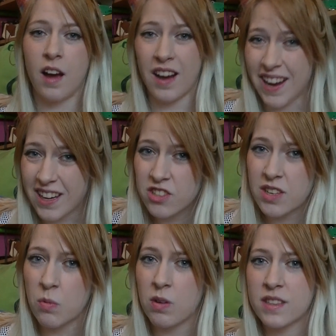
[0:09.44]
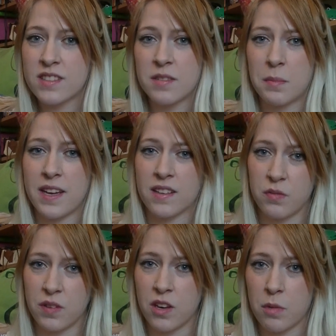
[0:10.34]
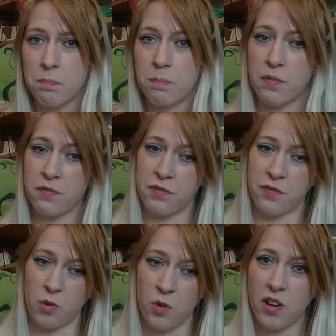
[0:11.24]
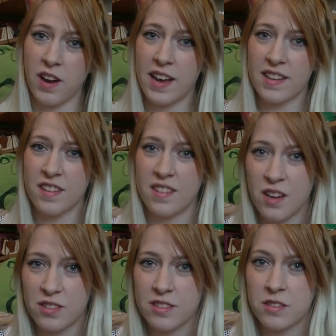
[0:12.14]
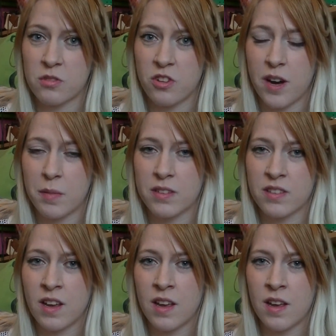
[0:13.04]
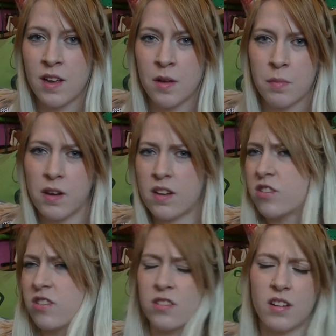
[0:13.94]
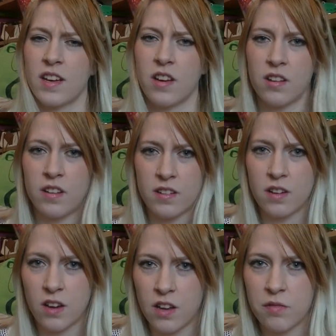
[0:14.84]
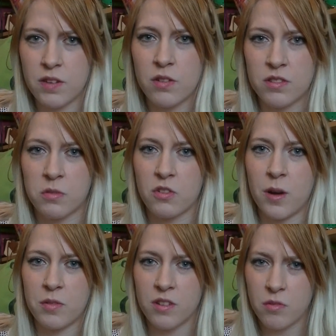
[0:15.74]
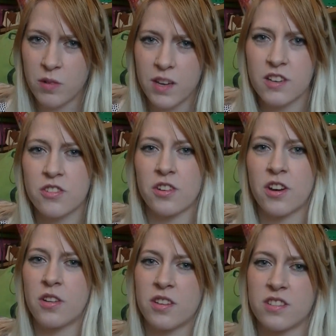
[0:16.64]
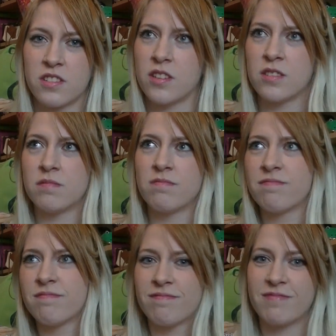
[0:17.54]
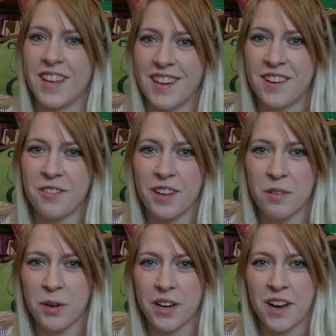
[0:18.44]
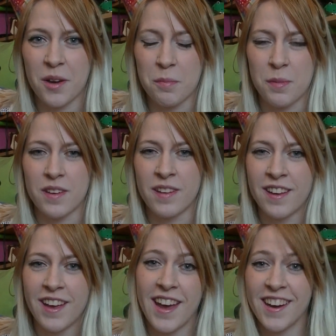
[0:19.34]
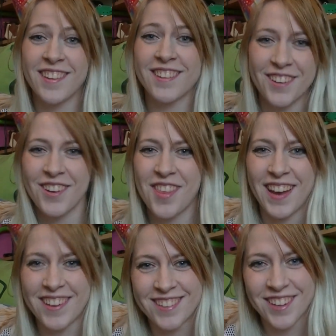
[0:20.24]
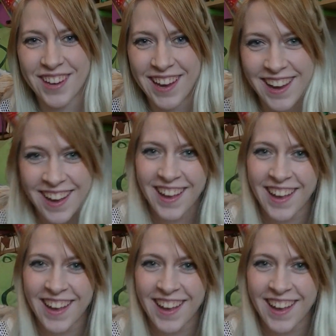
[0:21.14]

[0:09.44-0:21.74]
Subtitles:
I actually wanted to make this video before I had 1,000 subscribers, but I suddenly got a lot of new subscribers on a really short notice, so that didn't really work out, but hey, that's a good thing, so yeah.